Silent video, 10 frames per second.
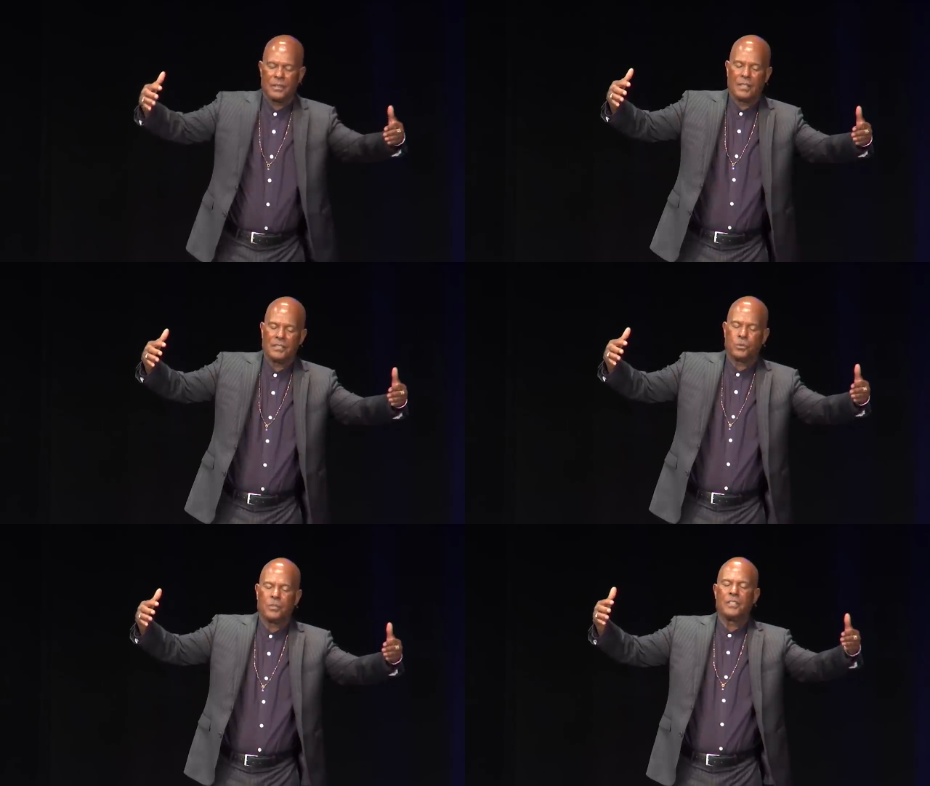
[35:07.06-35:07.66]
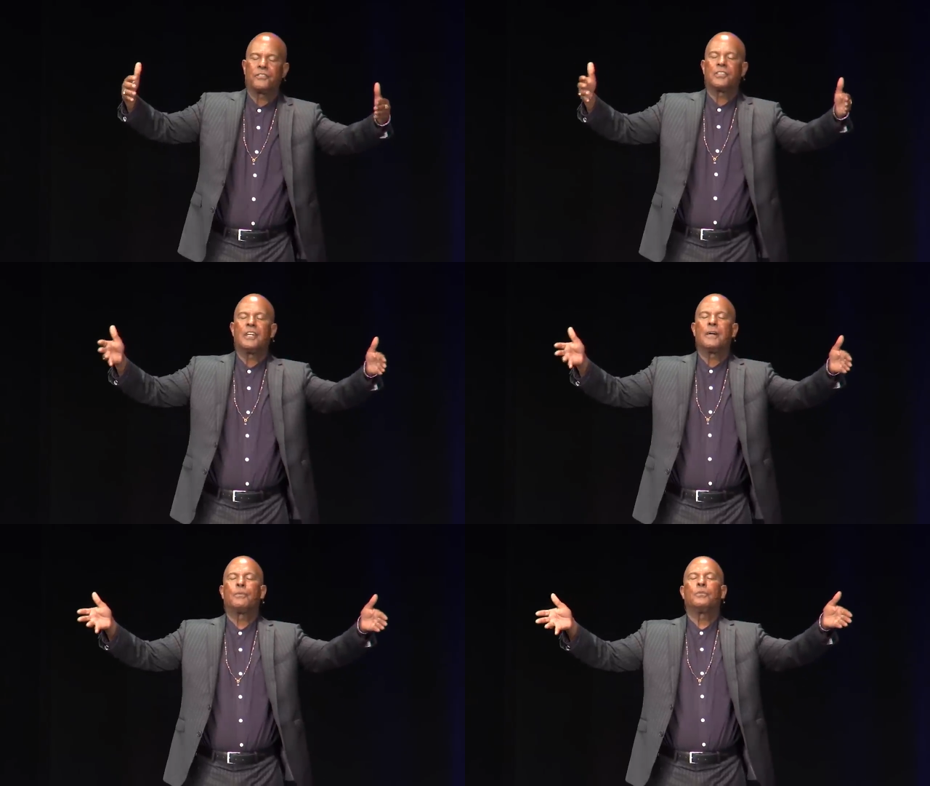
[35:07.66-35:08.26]
As we're
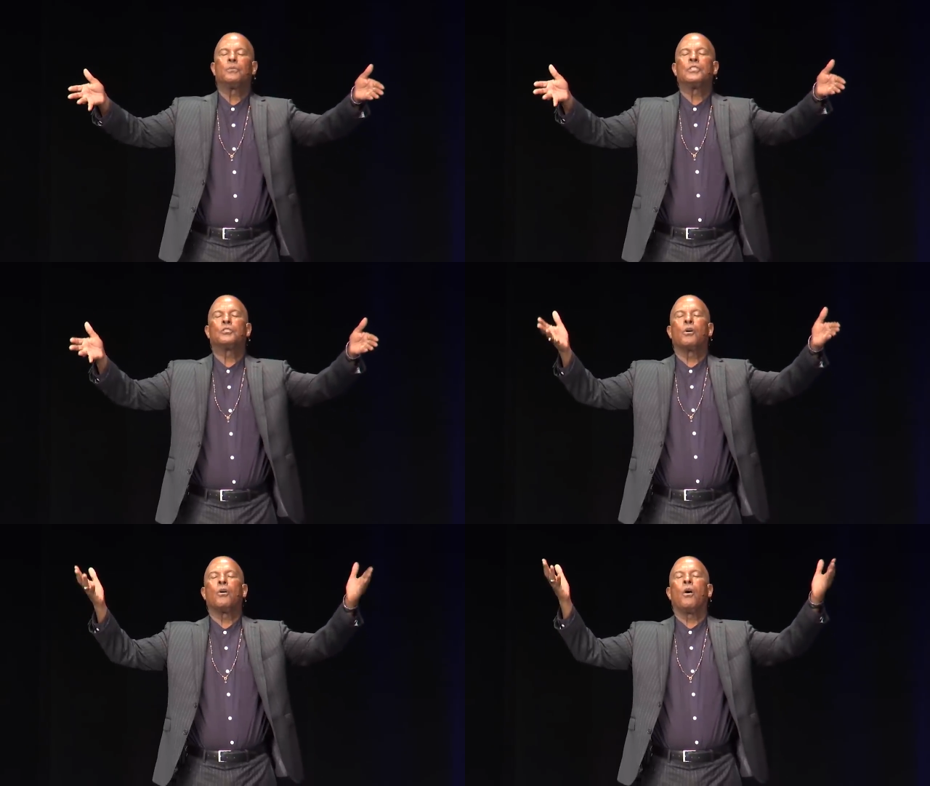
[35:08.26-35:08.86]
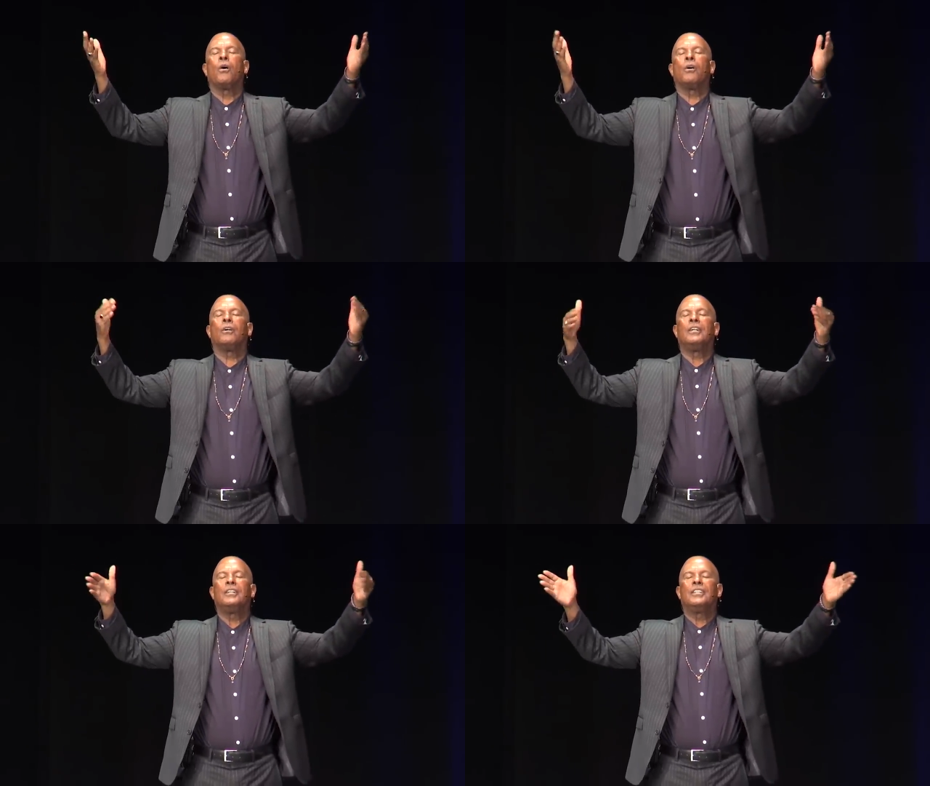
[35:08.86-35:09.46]
lifted up, we draw
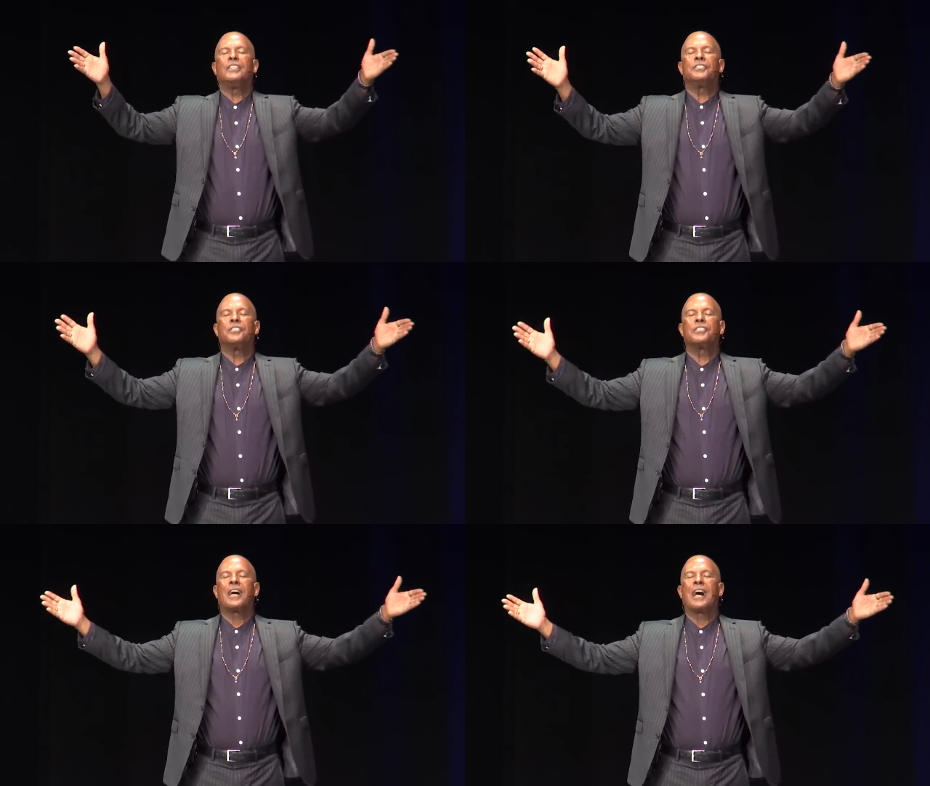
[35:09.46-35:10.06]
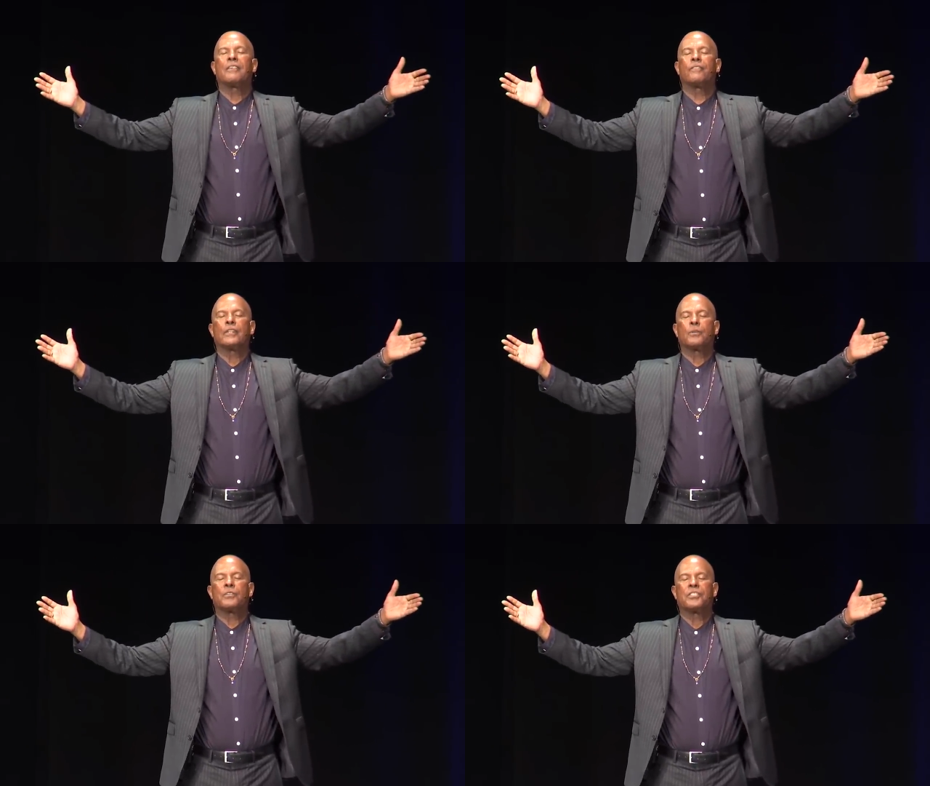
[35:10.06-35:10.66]
all into this higher
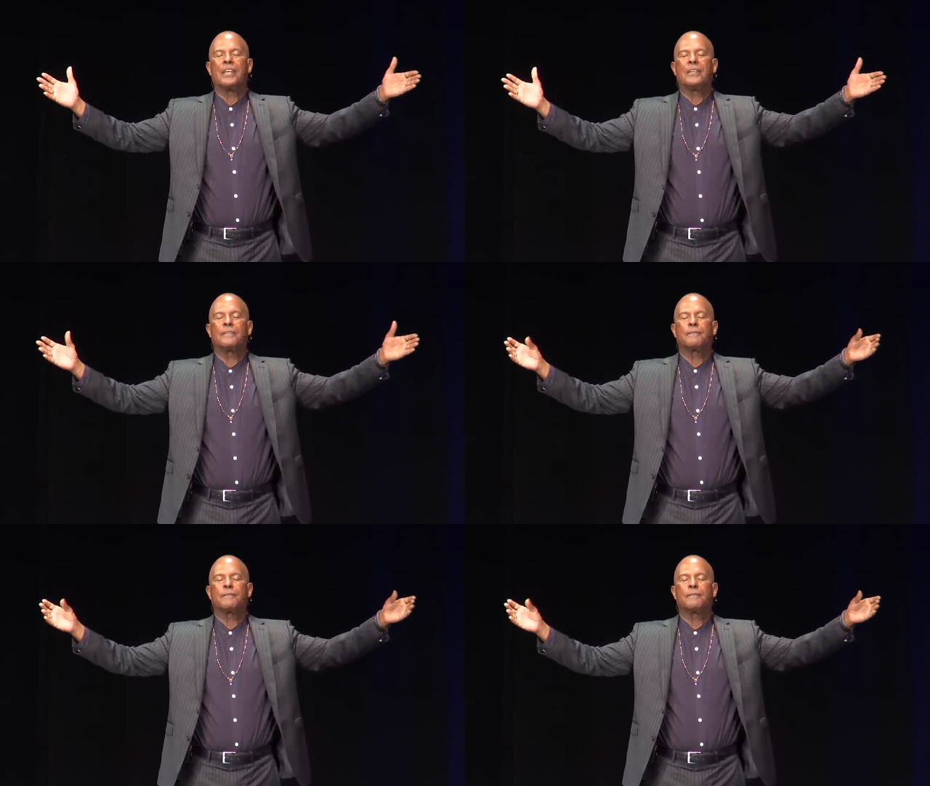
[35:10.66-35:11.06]
frequency.